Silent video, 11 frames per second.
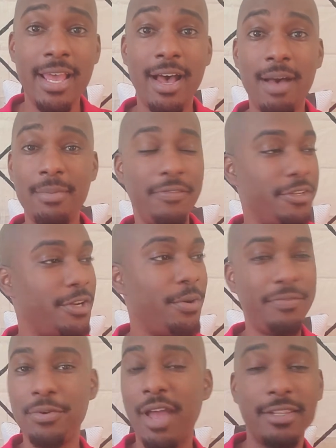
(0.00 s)
If
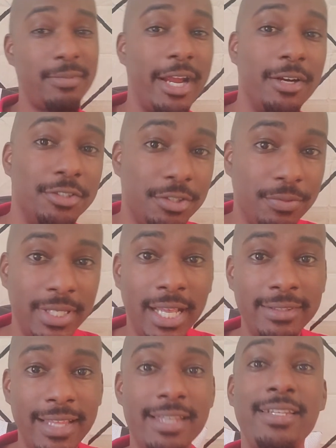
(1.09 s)
you got some errands to run
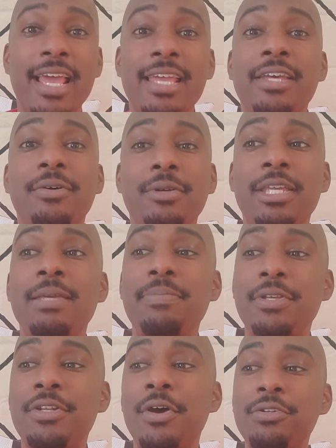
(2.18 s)
out that day, it'll keep
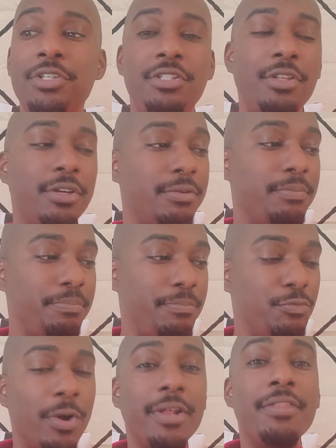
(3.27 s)
just the
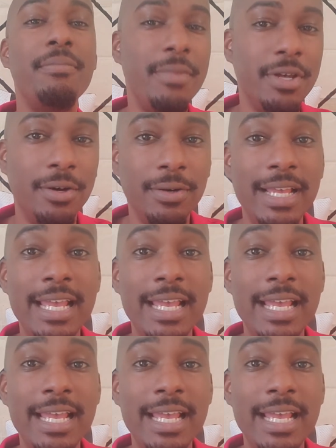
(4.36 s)
run-of-the-mill